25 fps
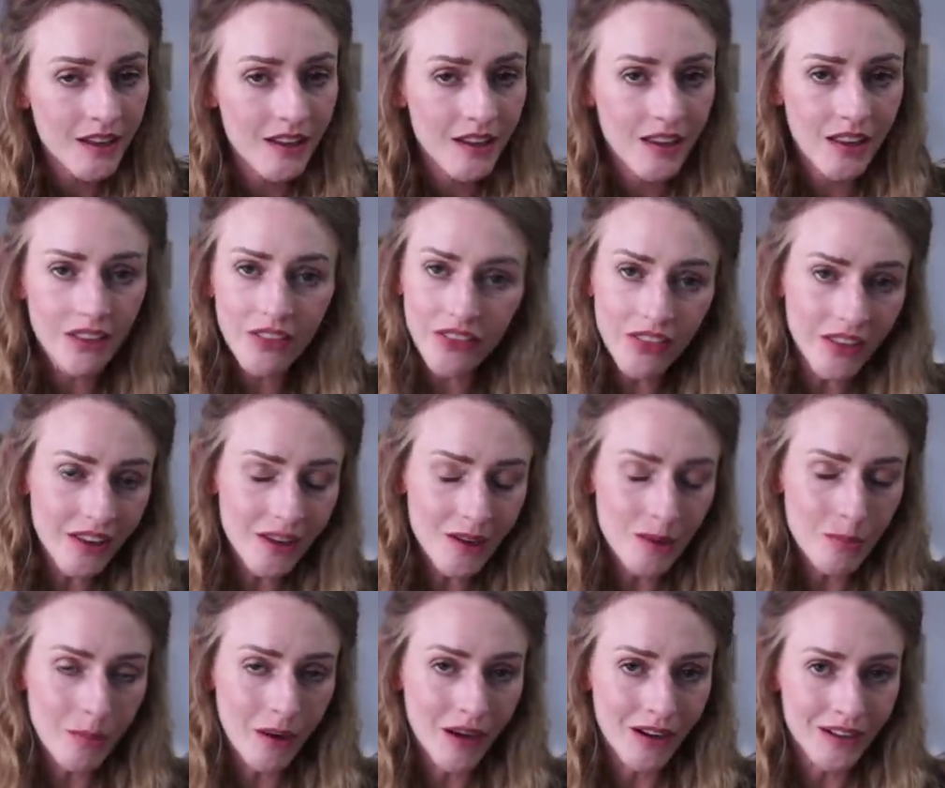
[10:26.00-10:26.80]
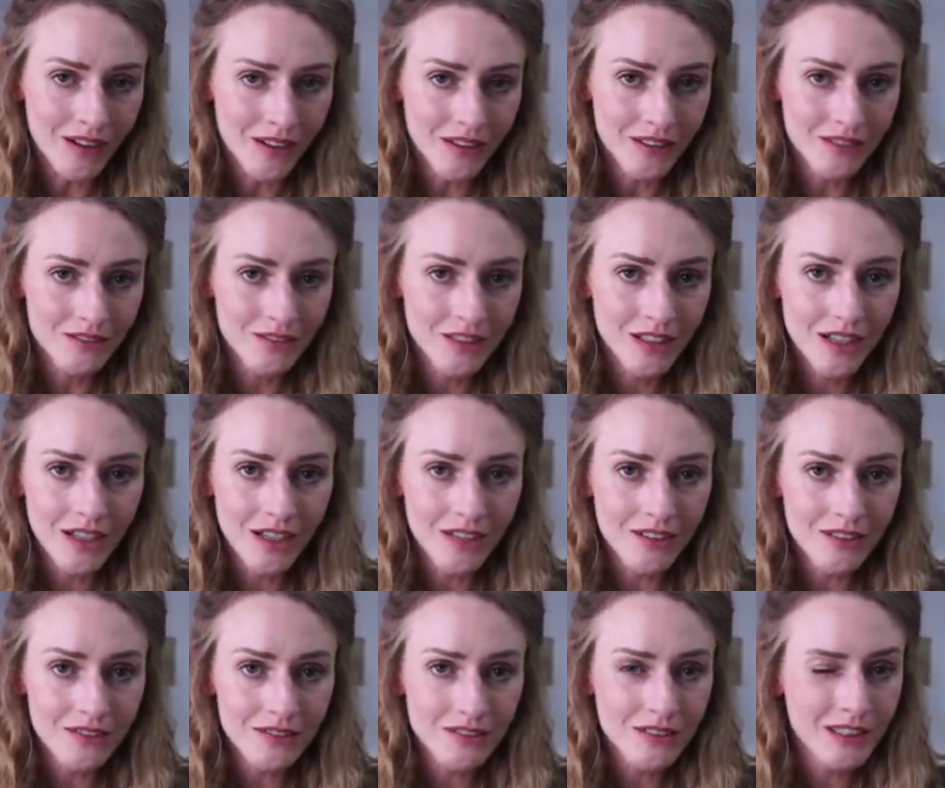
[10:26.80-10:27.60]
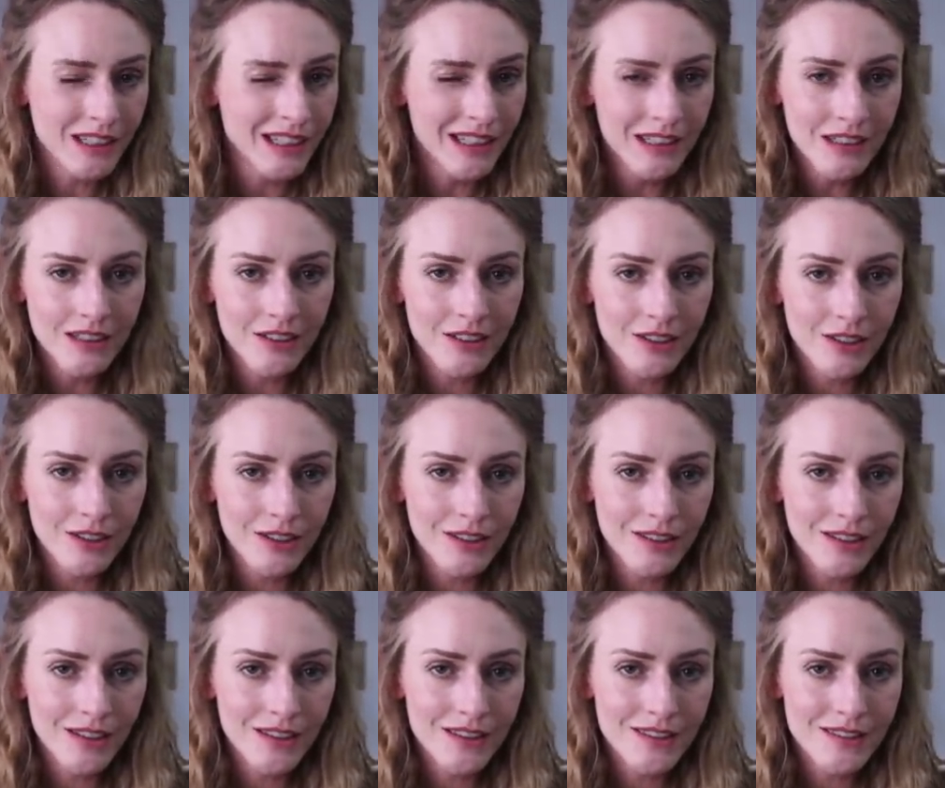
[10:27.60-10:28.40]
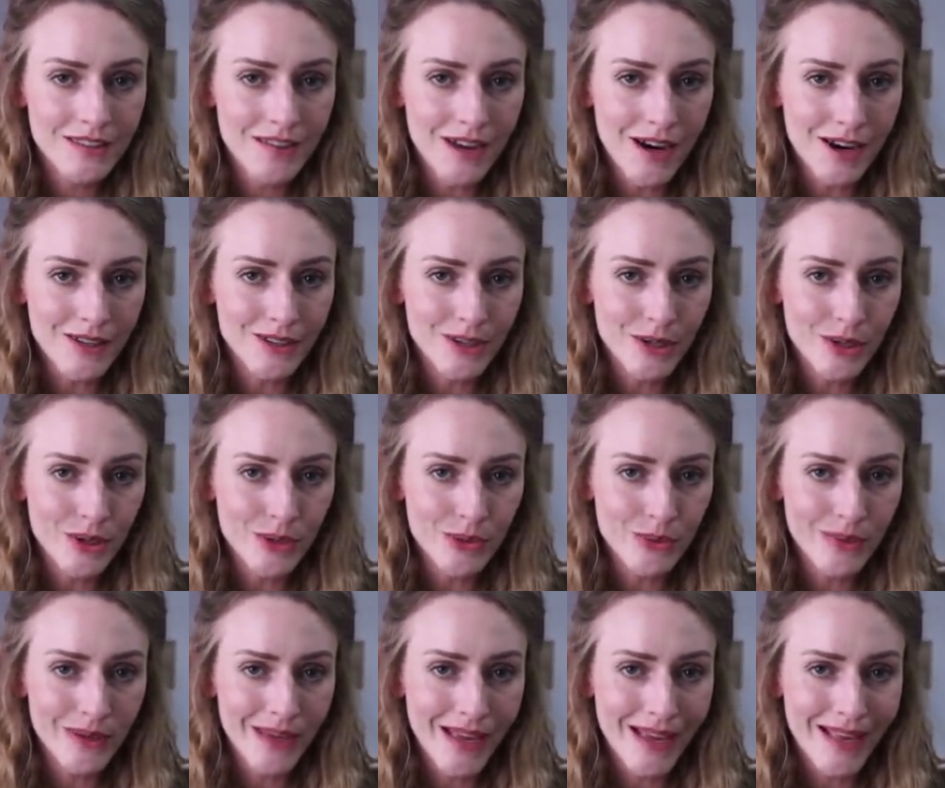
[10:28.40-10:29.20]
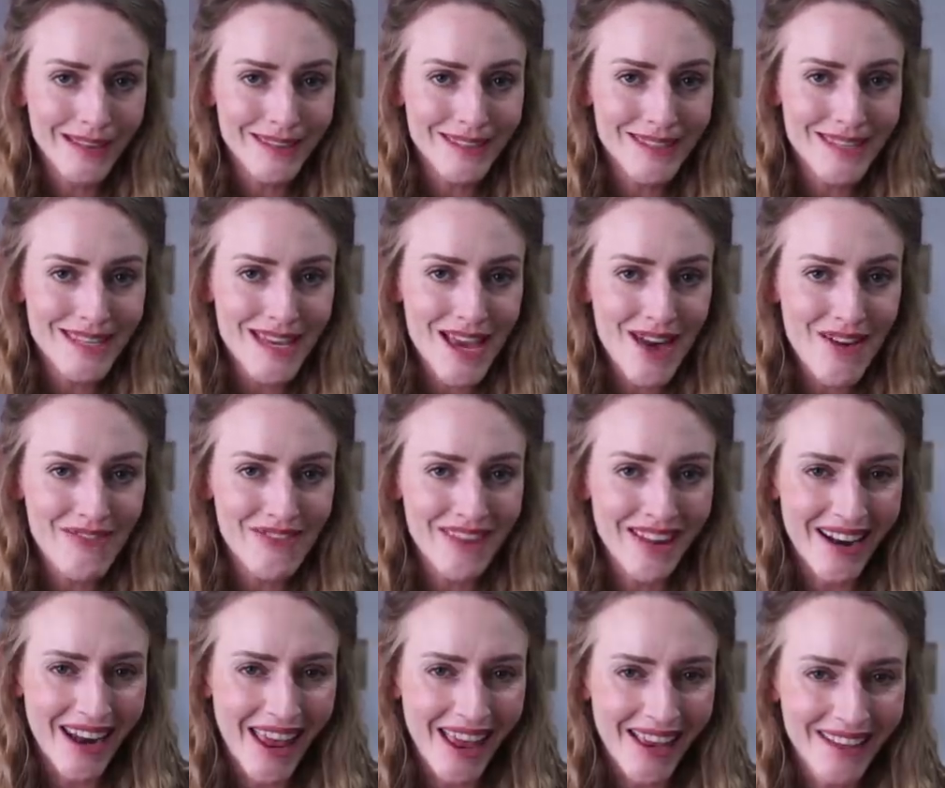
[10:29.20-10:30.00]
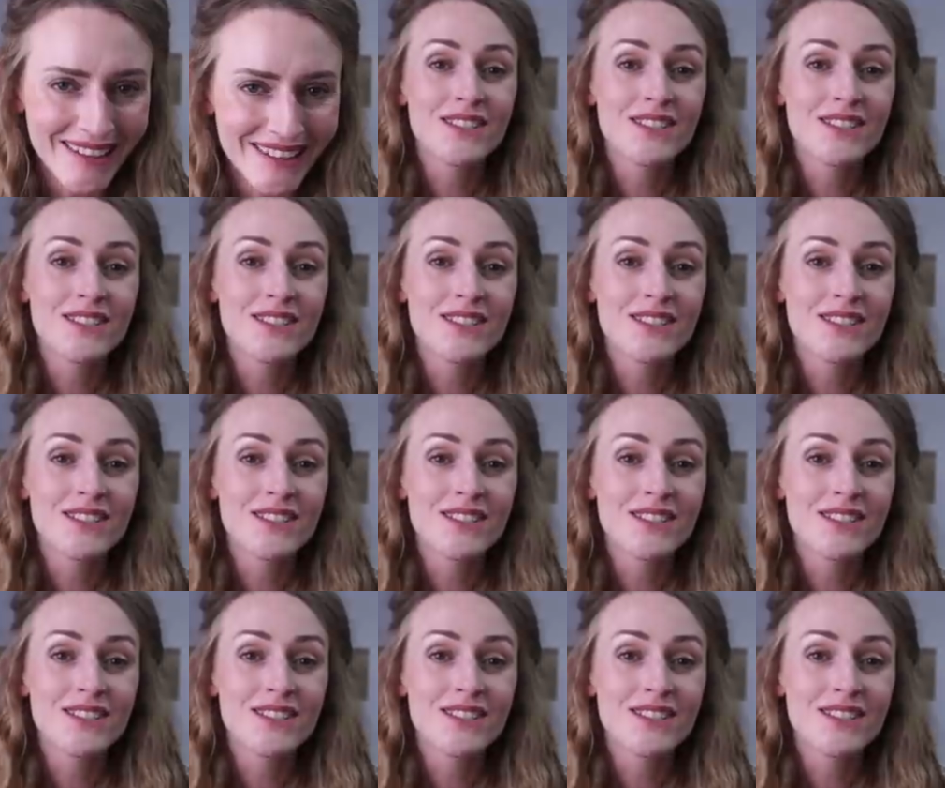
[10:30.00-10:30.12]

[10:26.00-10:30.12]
and think about it, you know? Kickstart your creativity.